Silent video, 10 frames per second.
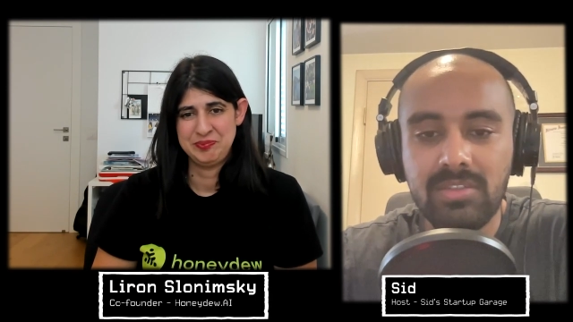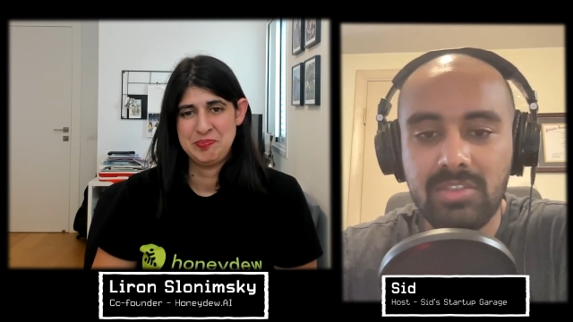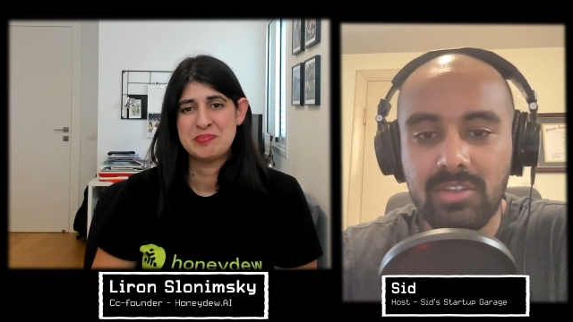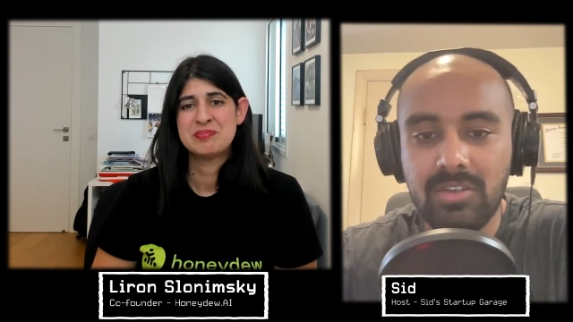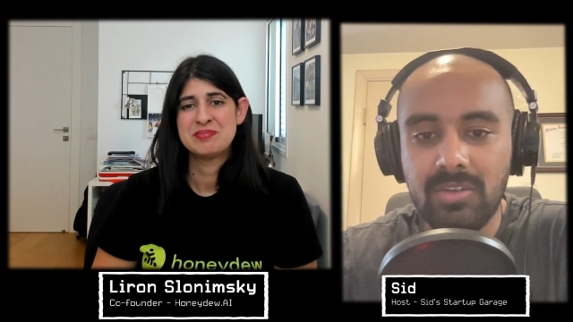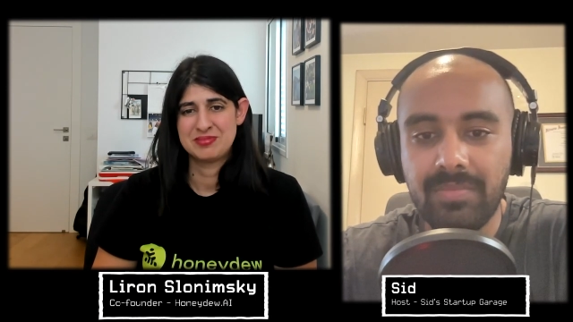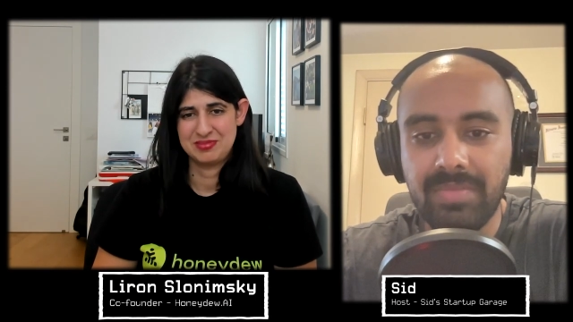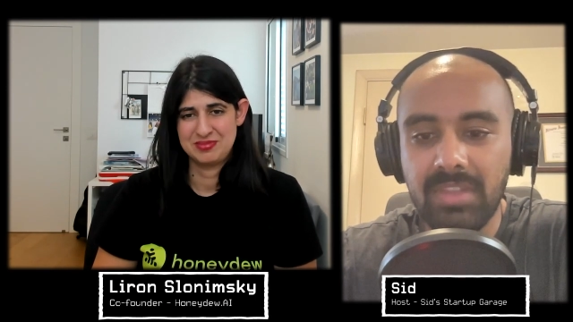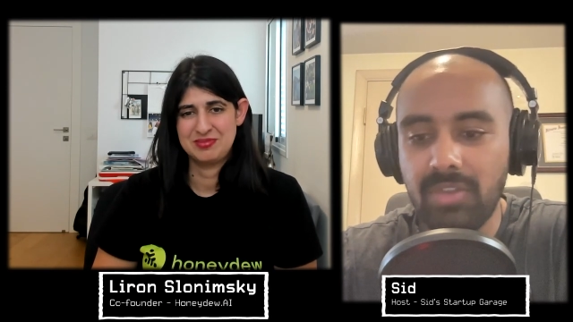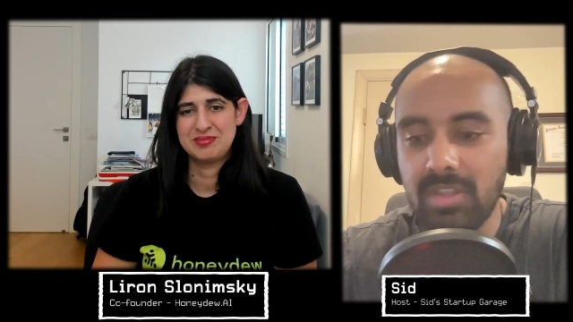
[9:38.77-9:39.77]
Speaker 1: So
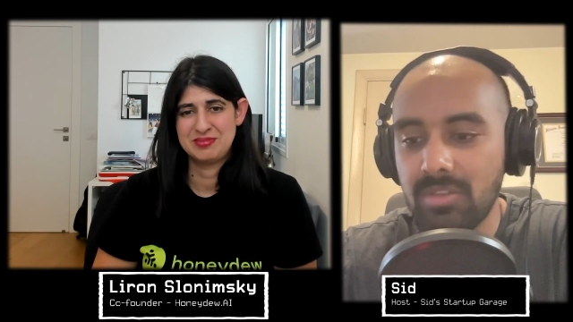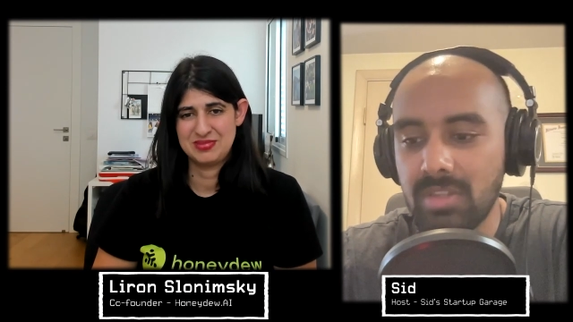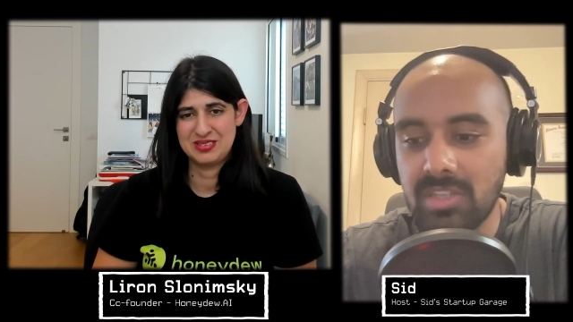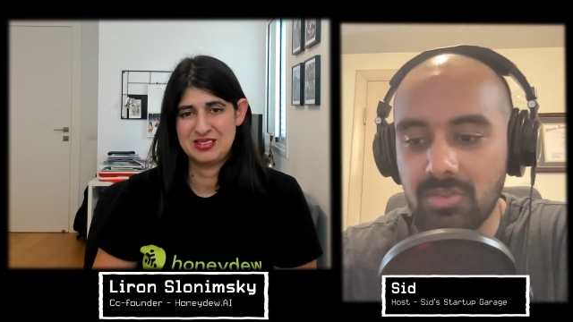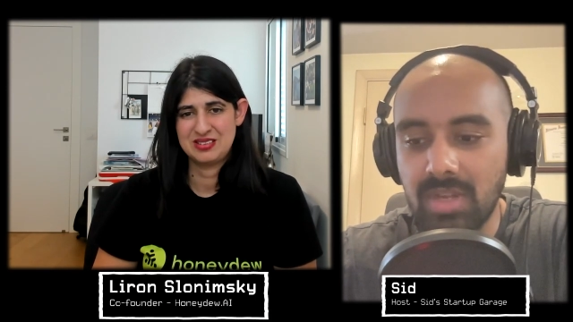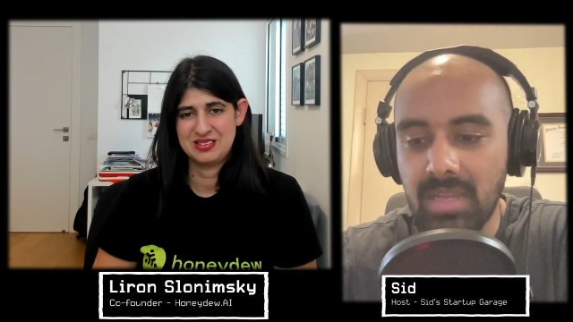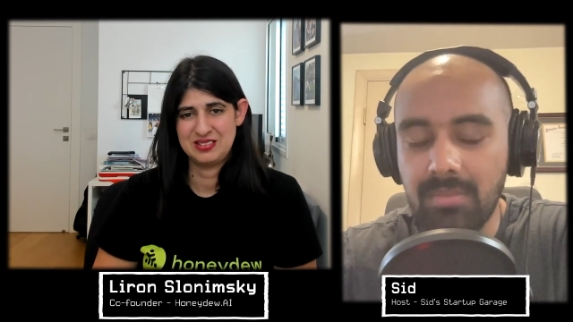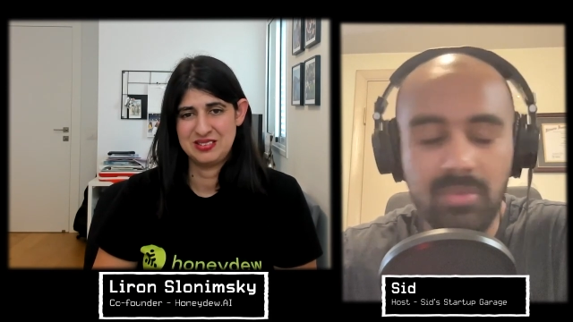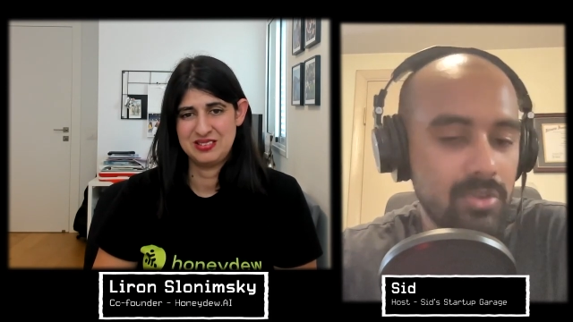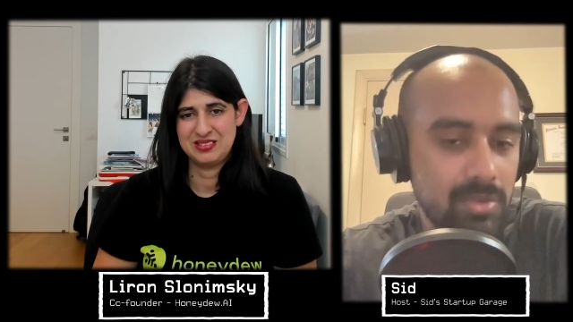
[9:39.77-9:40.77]
if you had to
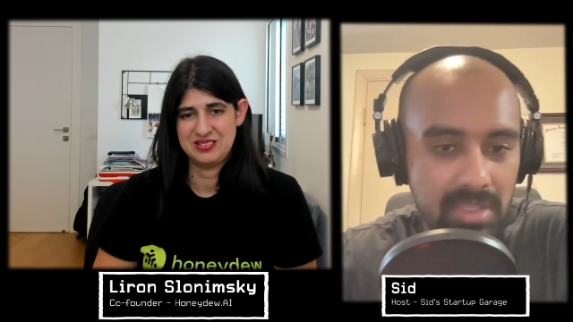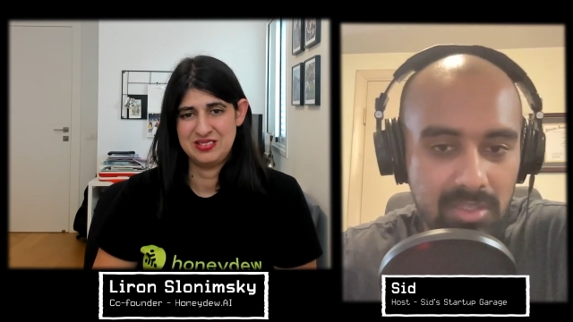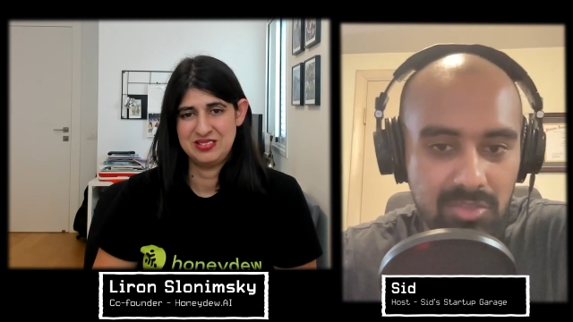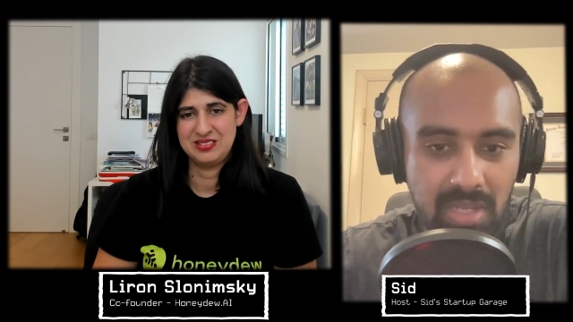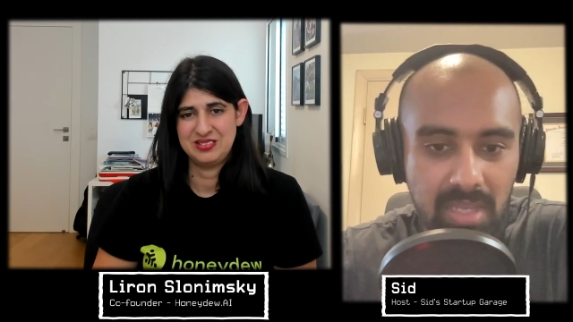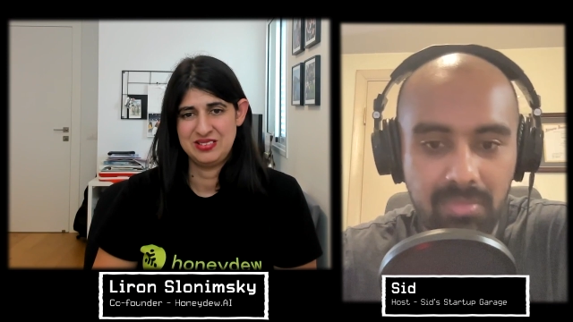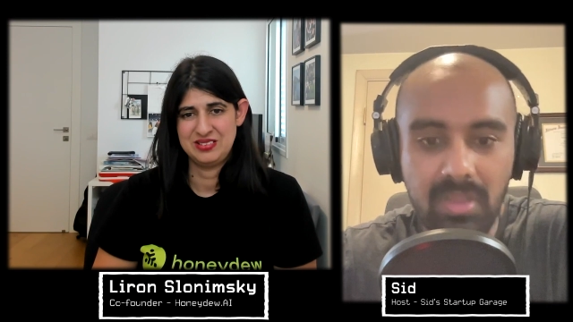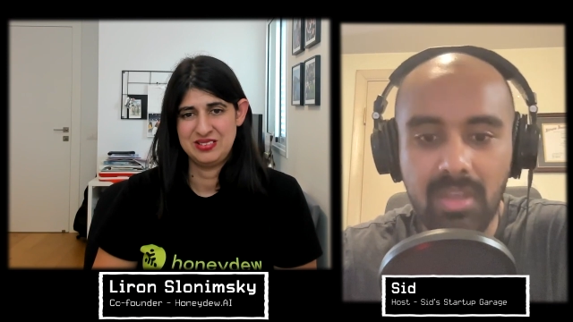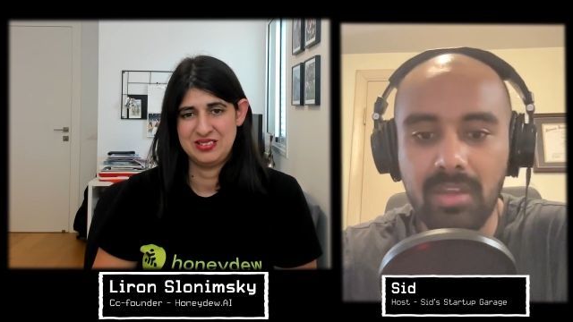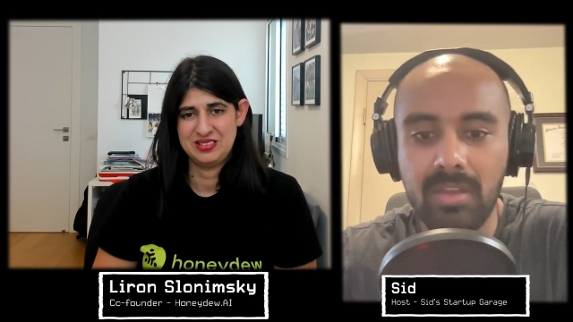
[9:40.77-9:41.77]
describe, you already
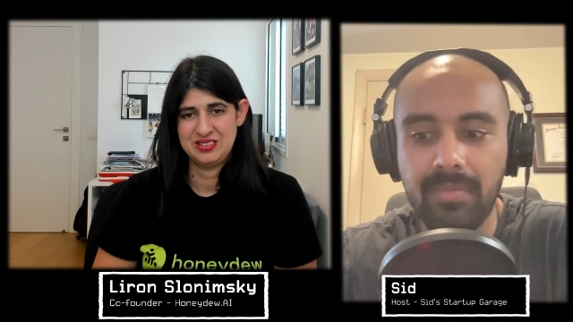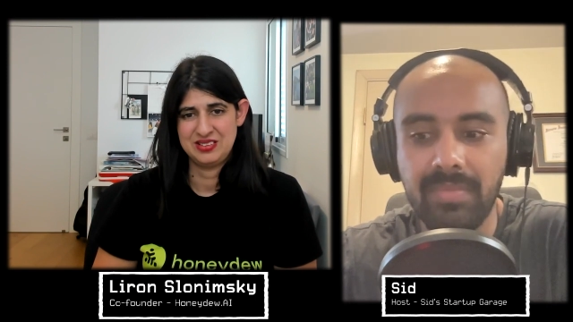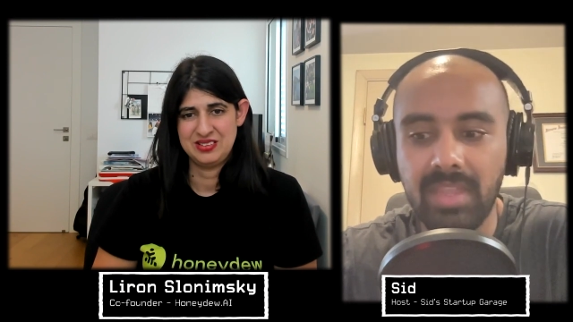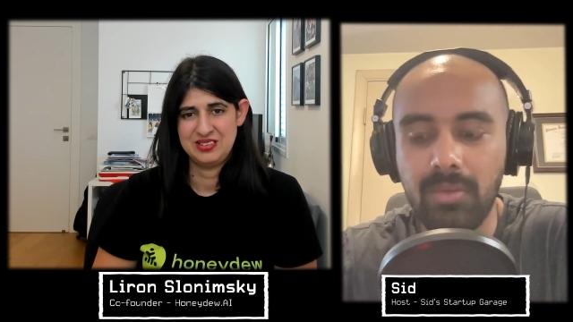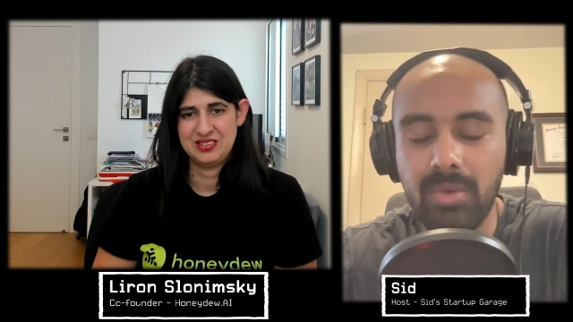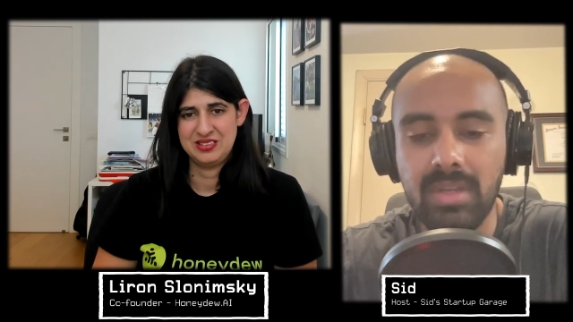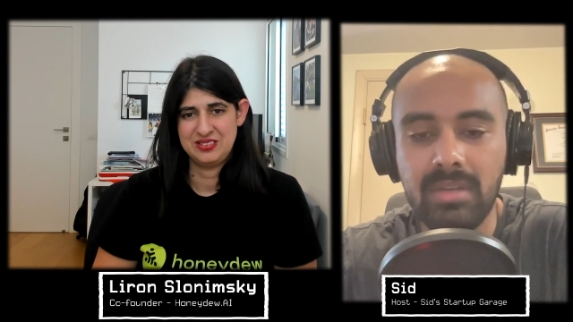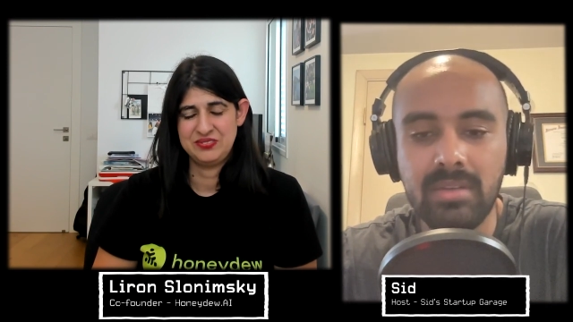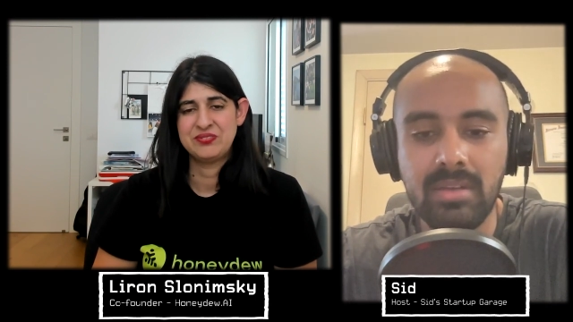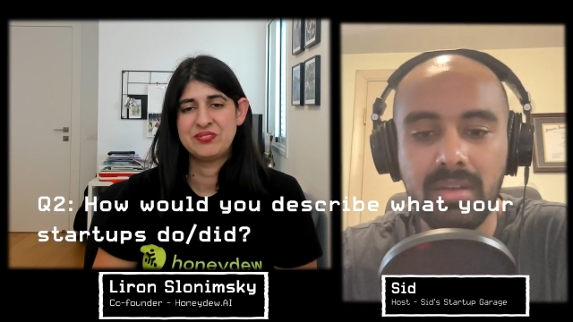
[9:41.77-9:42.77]
described uh, um,
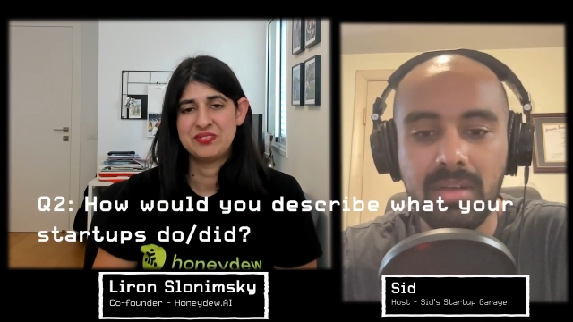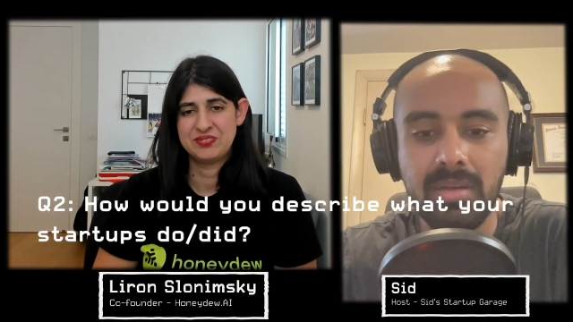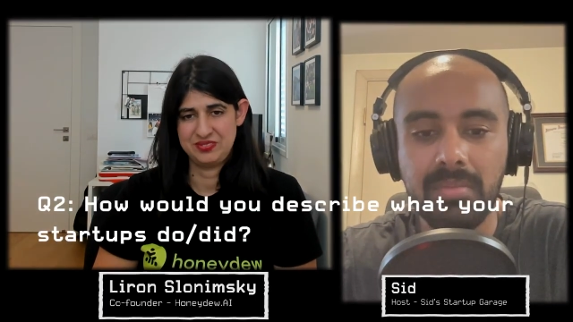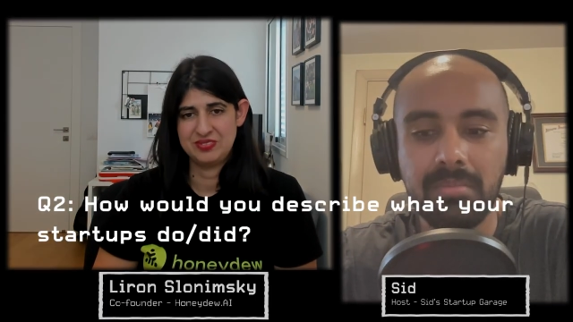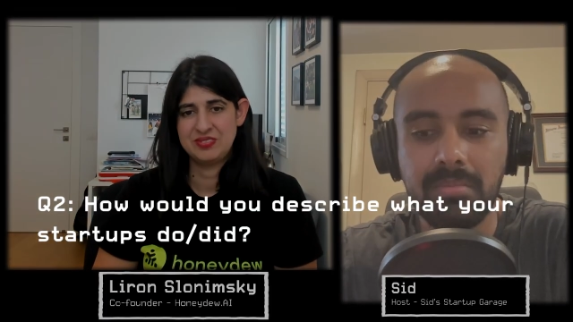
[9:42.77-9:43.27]
Aware, um,